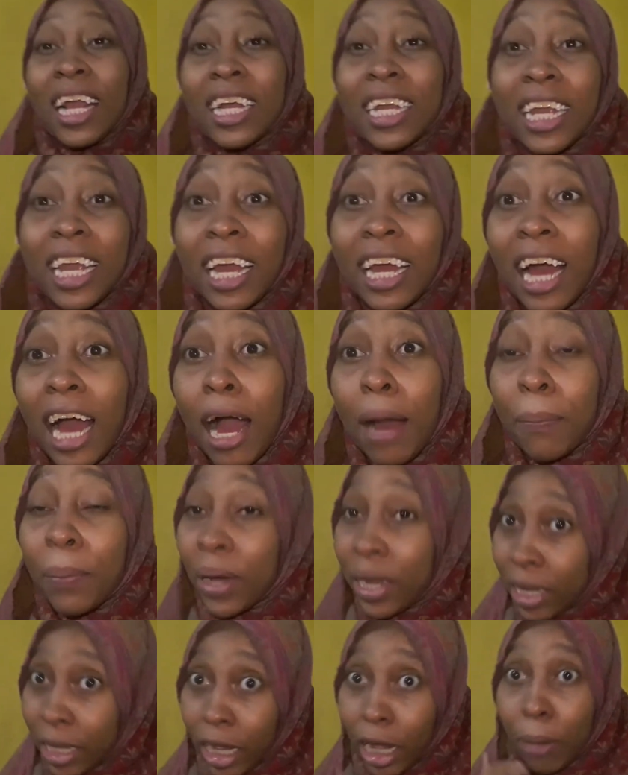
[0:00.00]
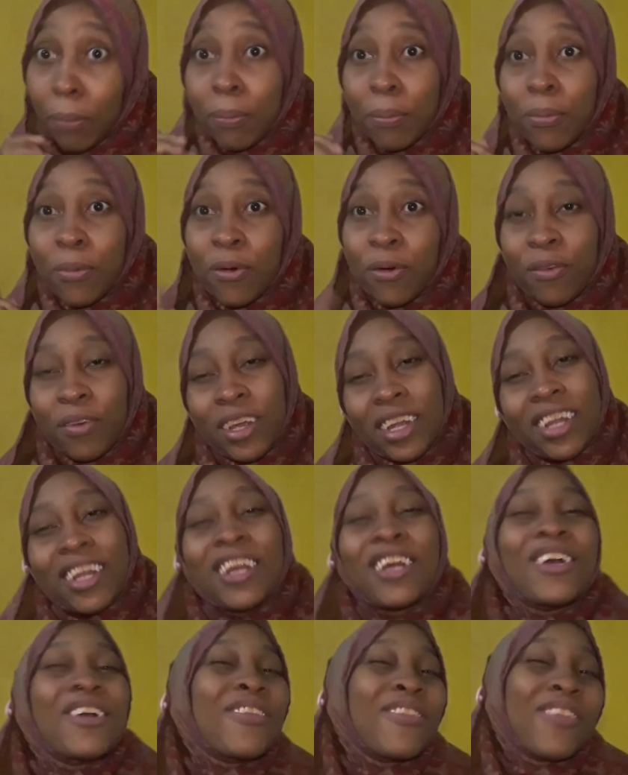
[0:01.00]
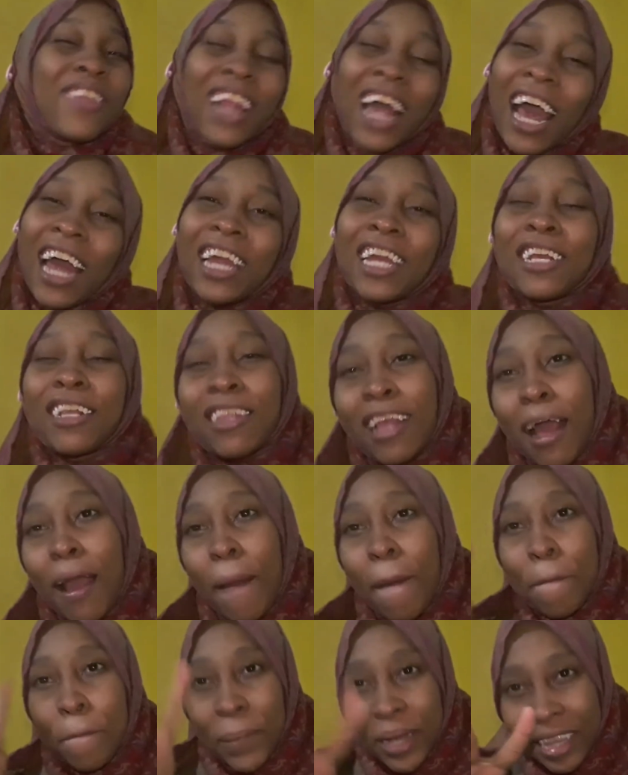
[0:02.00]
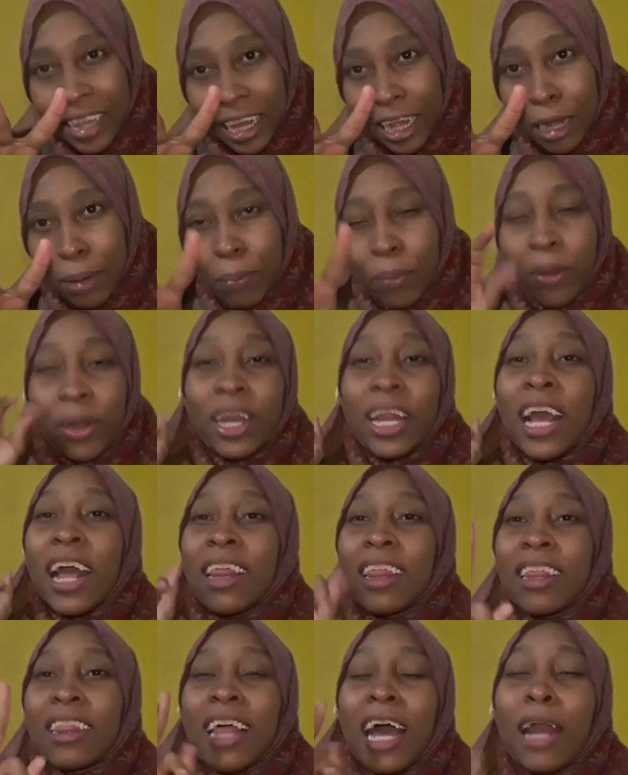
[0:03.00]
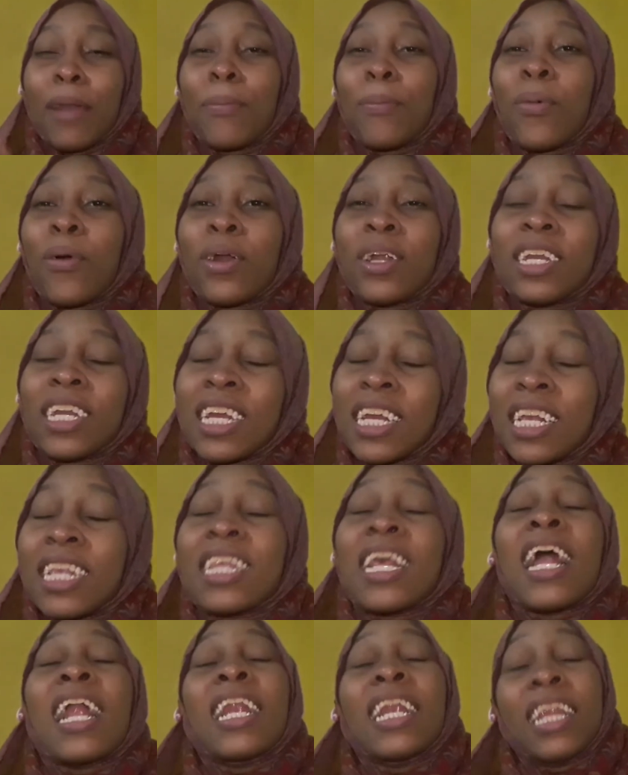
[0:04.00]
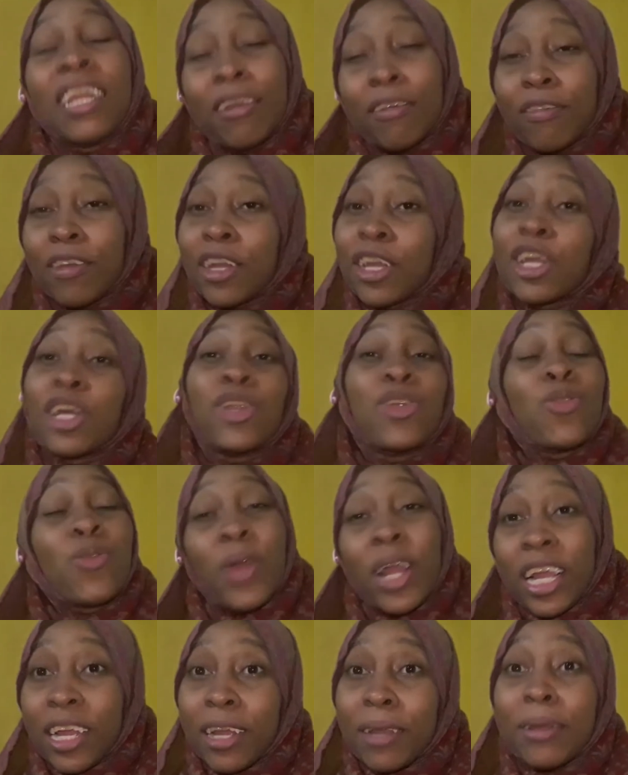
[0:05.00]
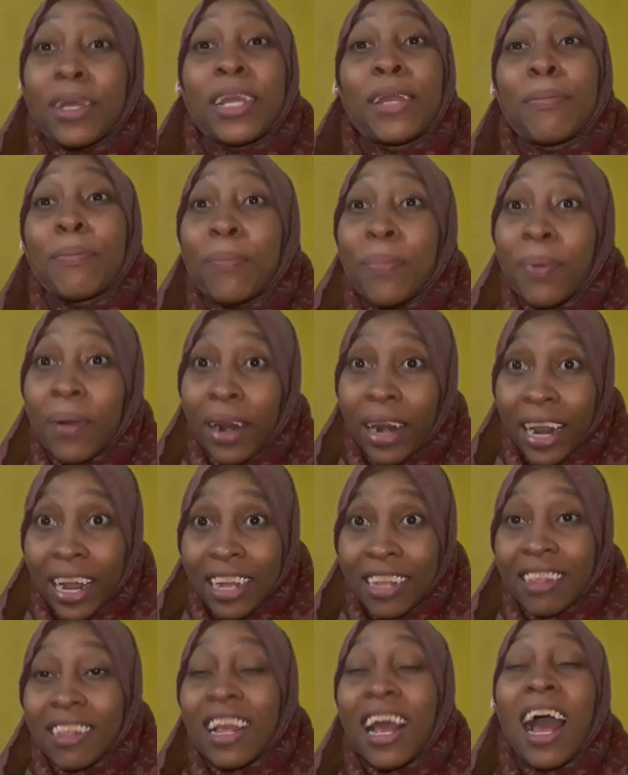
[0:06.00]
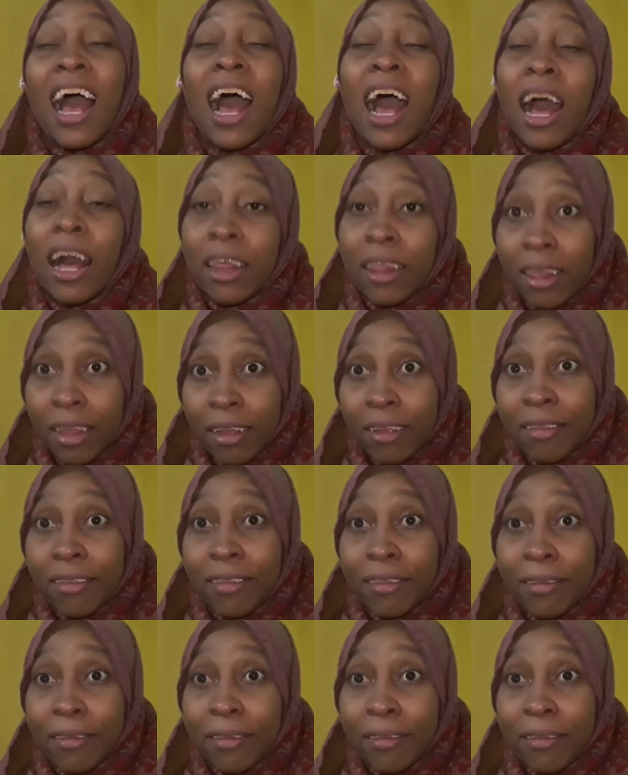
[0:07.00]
get up and get moving. So that is my second point. The third point is living to impress others.